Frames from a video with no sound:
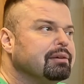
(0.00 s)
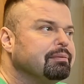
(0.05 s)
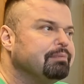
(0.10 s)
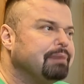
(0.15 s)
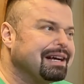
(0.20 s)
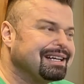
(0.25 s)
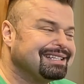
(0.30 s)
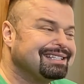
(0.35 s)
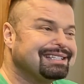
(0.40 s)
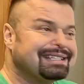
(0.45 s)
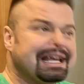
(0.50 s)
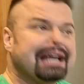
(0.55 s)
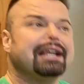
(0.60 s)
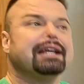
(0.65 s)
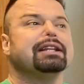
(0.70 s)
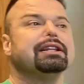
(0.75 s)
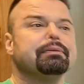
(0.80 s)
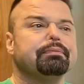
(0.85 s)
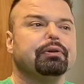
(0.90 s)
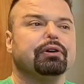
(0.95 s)
by
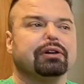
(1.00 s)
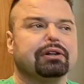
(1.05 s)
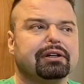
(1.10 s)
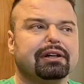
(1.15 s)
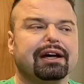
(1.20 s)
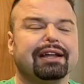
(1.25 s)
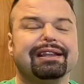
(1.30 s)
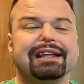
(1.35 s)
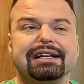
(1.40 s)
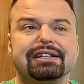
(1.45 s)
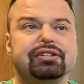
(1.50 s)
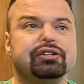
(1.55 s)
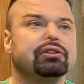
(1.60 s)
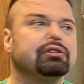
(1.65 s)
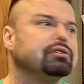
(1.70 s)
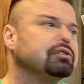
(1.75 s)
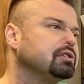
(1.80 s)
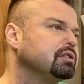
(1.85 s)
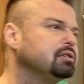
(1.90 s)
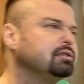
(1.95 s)
selling the book unless
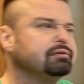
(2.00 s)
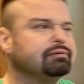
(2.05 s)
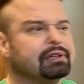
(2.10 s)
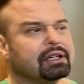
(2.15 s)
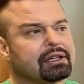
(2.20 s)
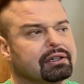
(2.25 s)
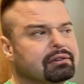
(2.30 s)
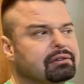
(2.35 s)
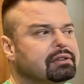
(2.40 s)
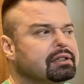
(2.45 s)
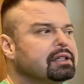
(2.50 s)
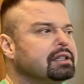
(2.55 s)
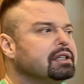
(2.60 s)
you're, you know,